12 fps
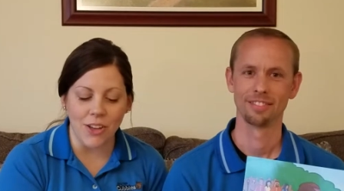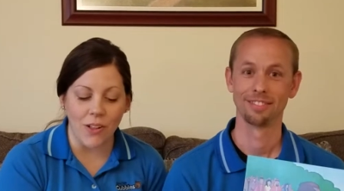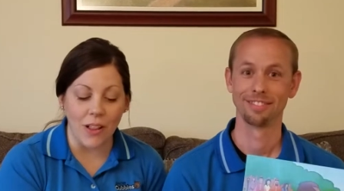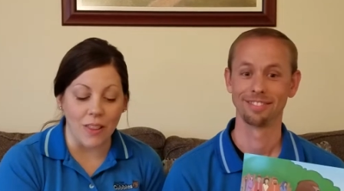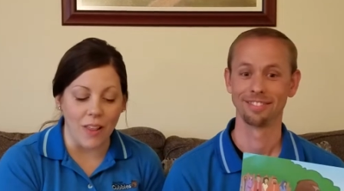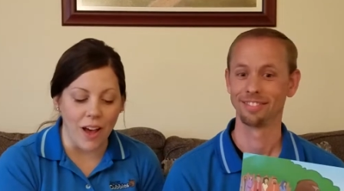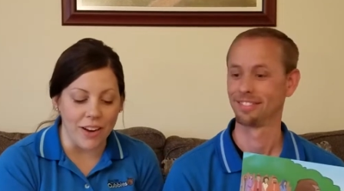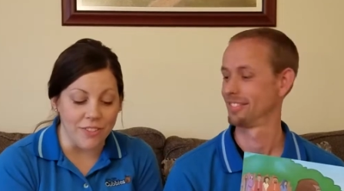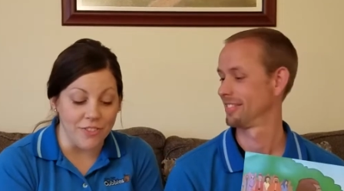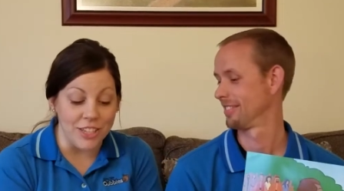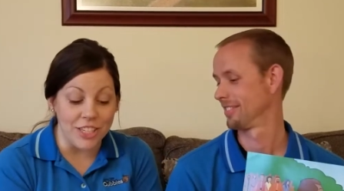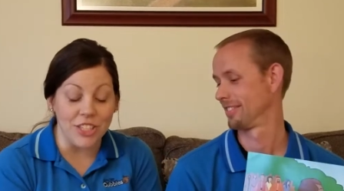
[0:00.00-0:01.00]
Speaker 1: a lot of
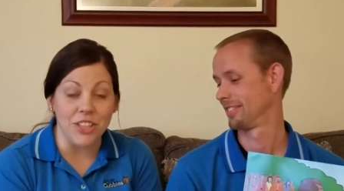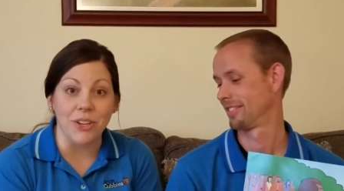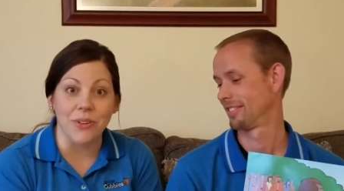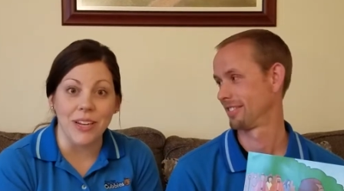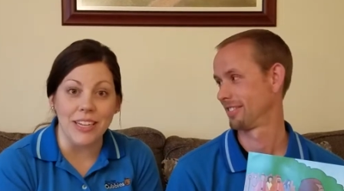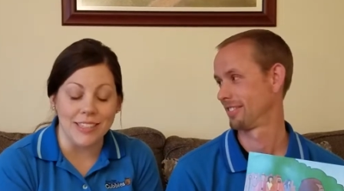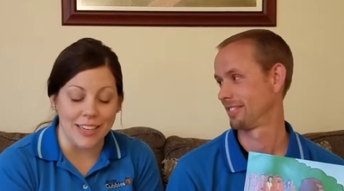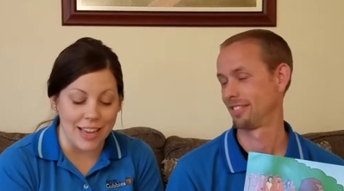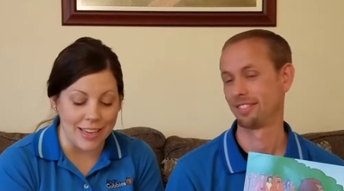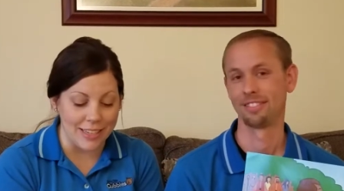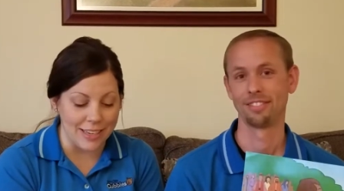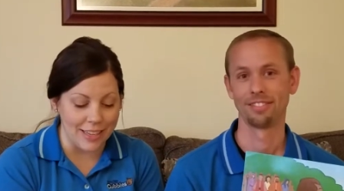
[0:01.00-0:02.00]
fish in the creek today,
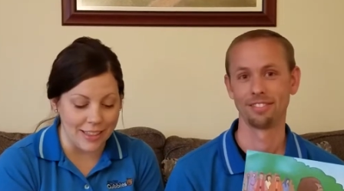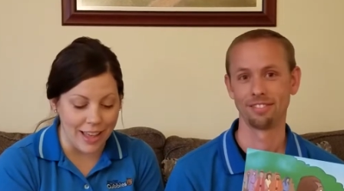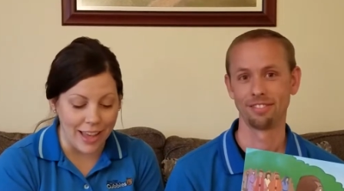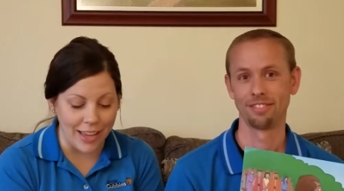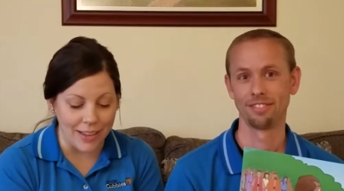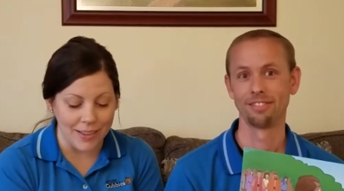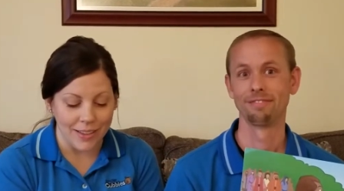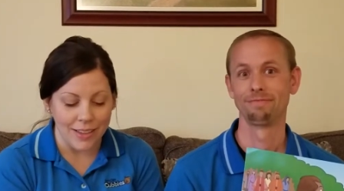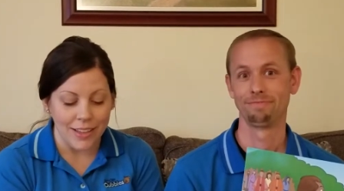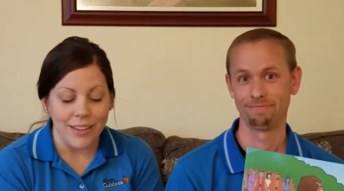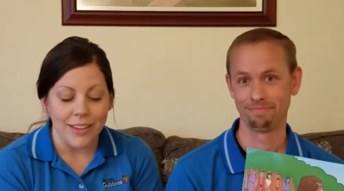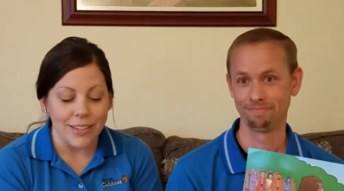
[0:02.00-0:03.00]
didn't they?
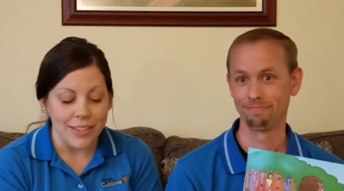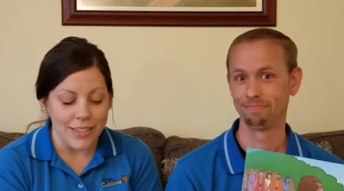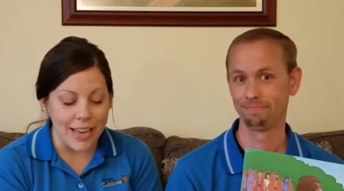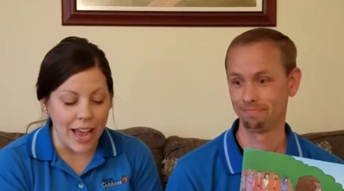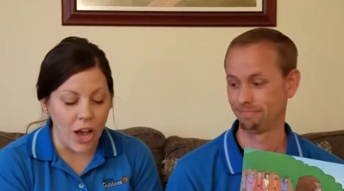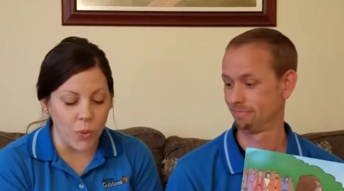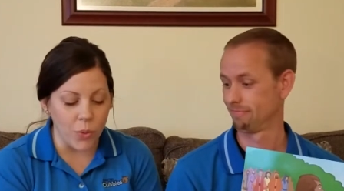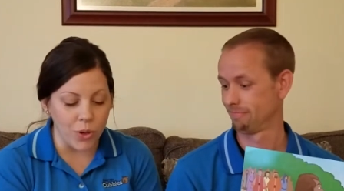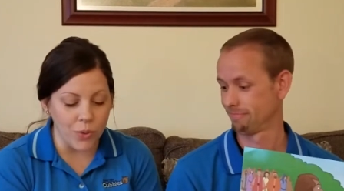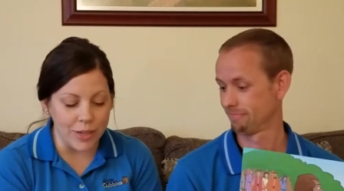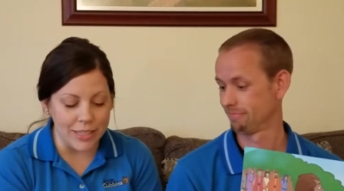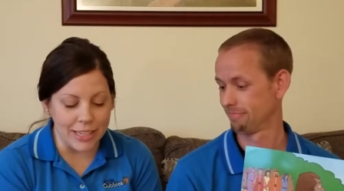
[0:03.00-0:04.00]
Now we're
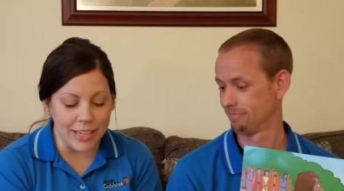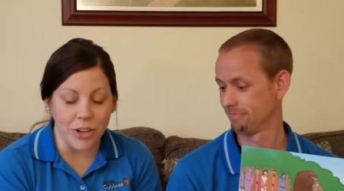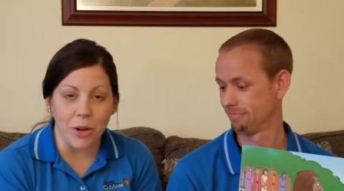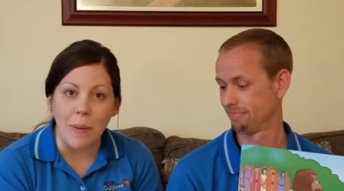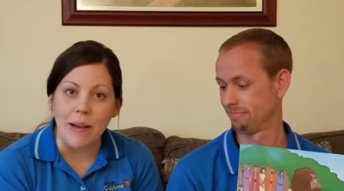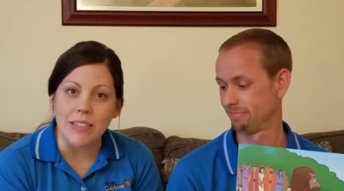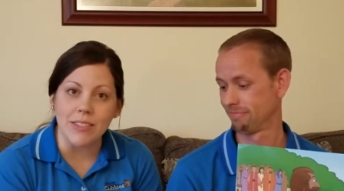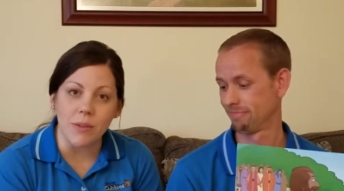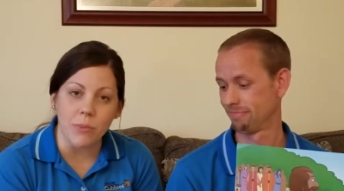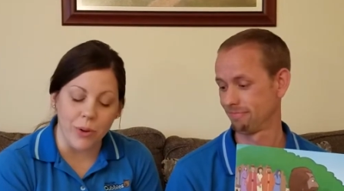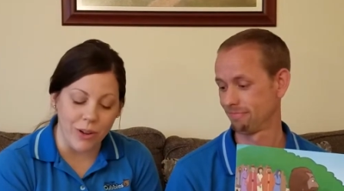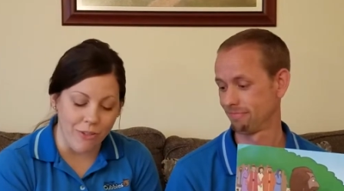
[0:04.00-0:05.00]
going to hear about some real